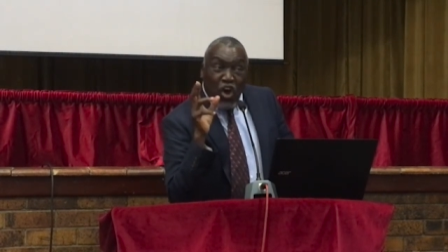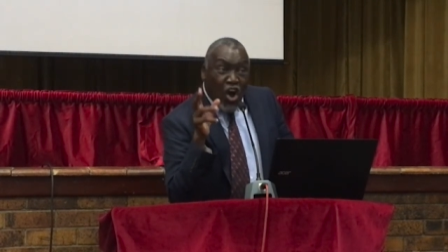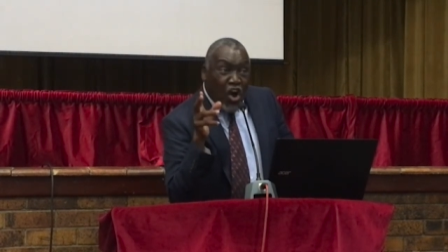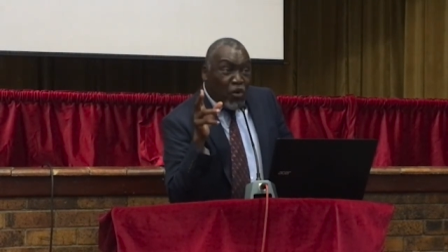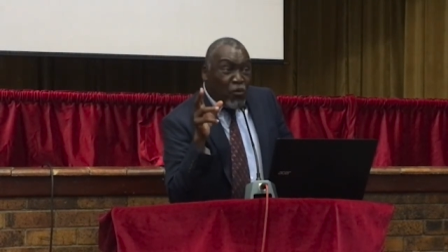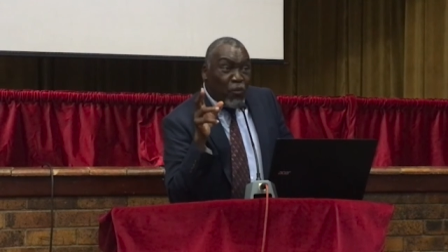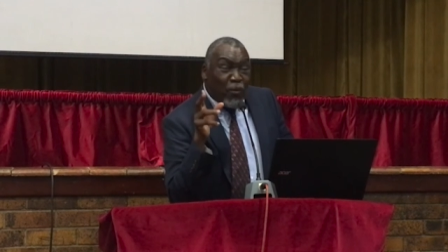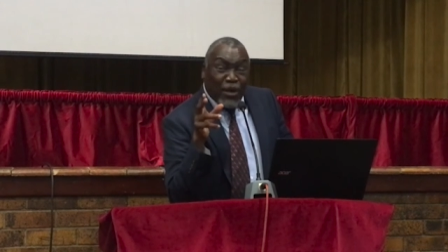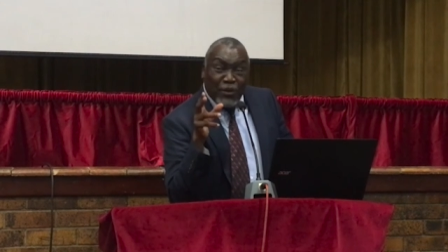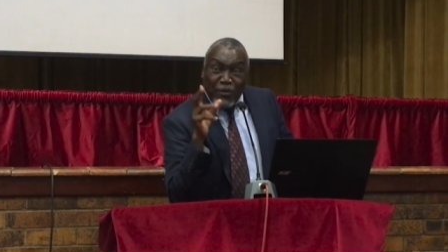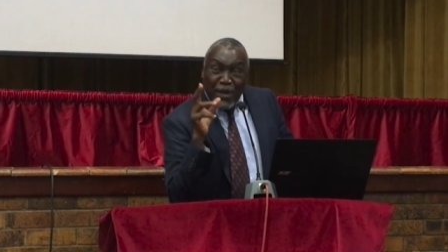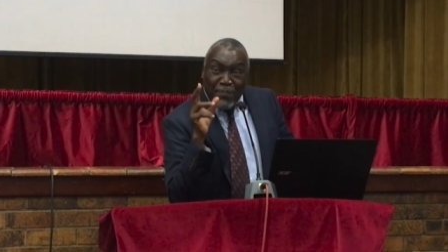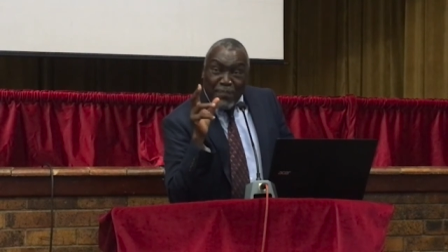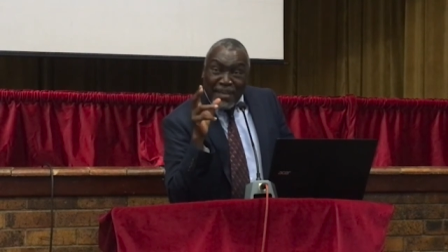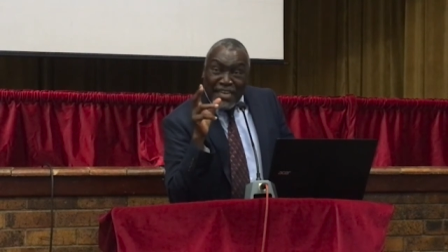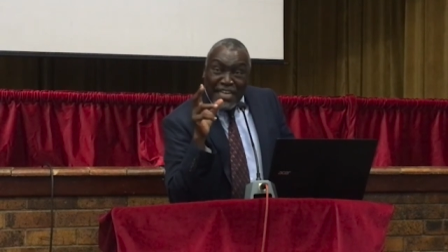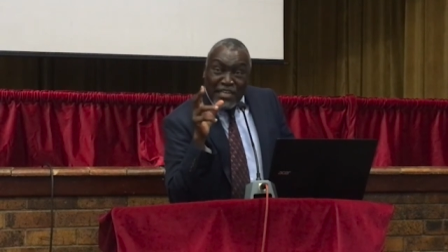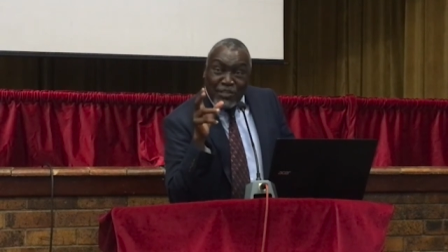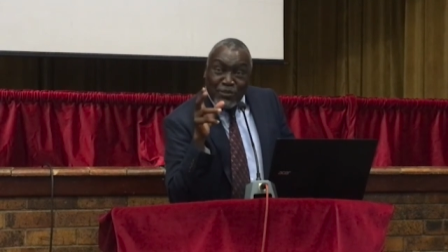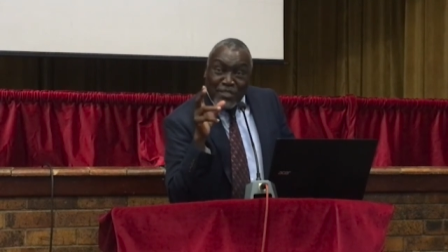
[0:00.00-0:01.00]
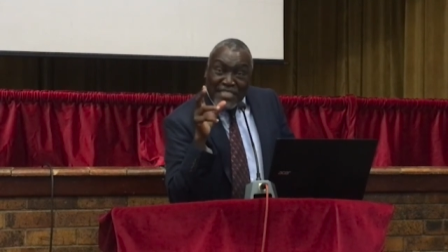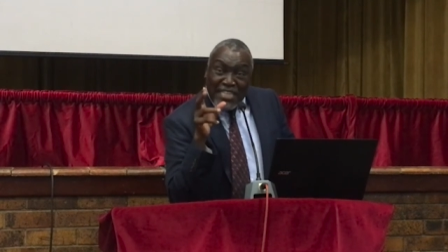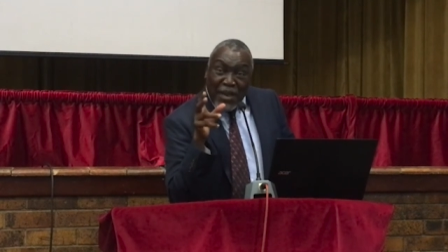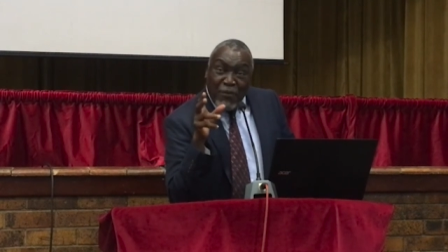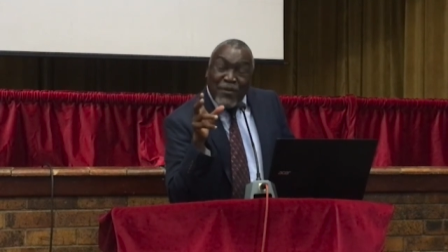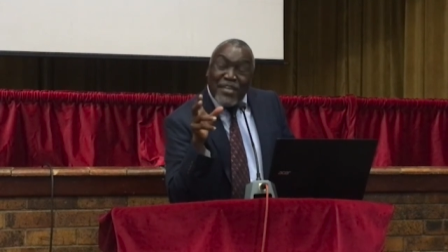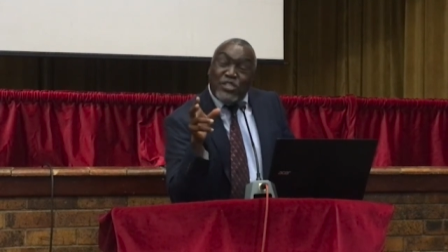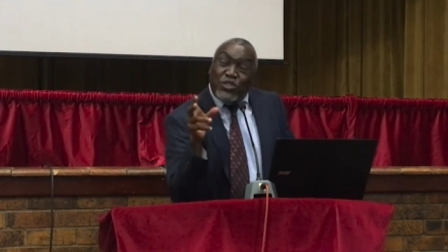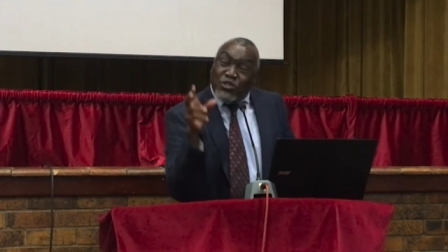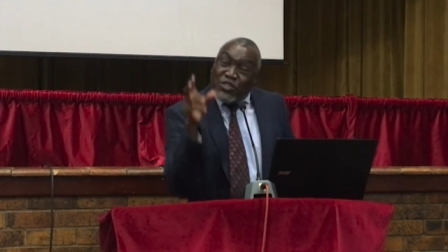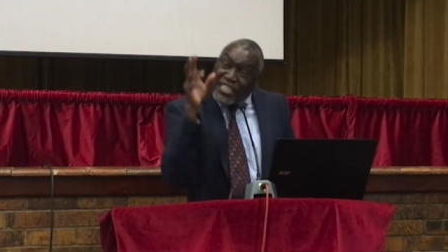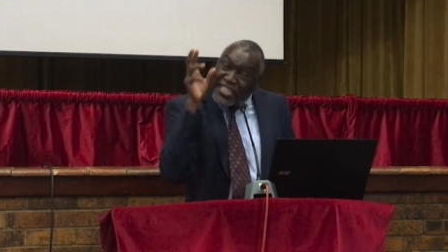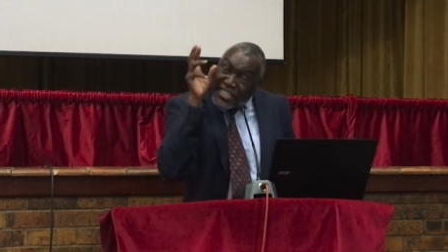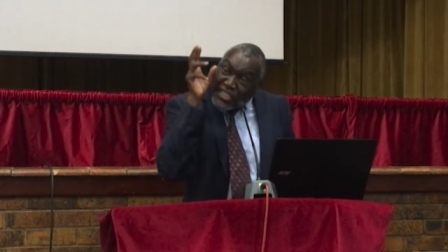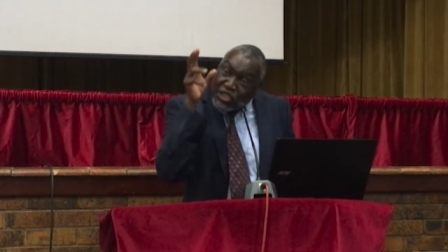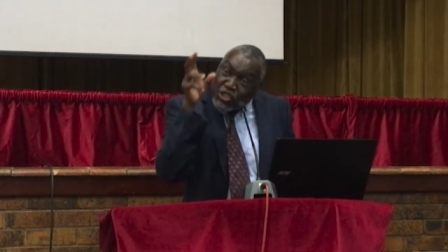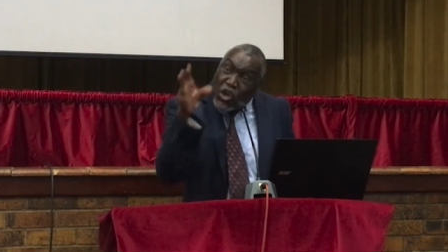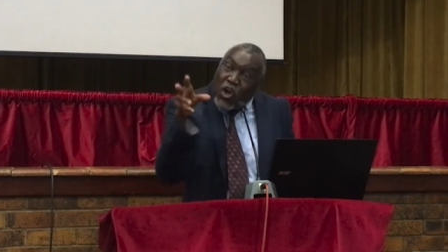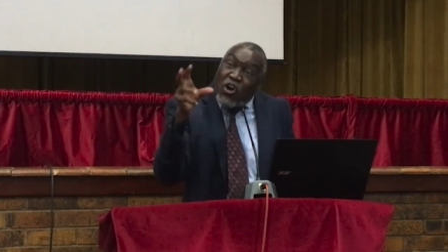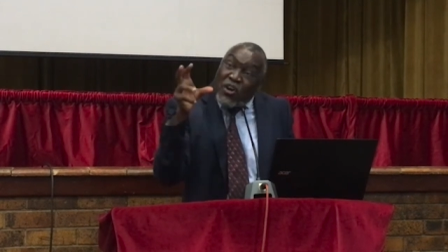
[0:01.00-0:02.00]
wrong when we begin to say we
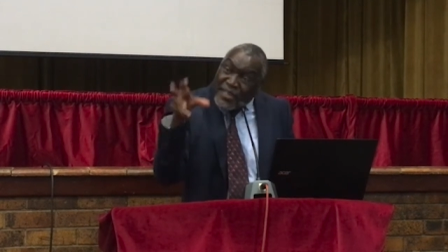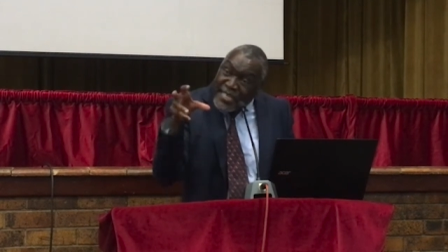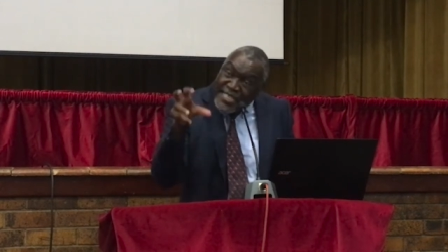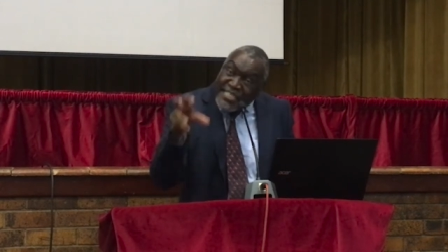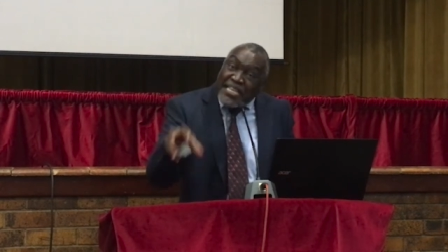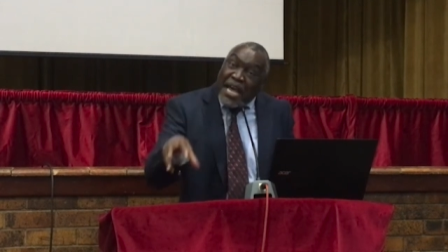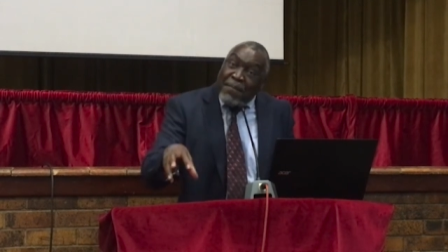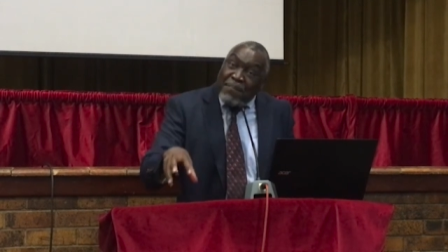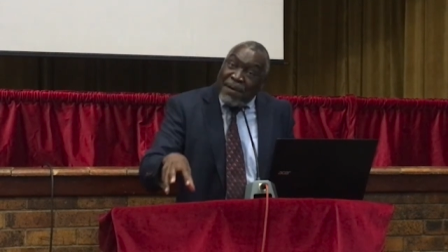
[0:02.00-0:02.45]
should restore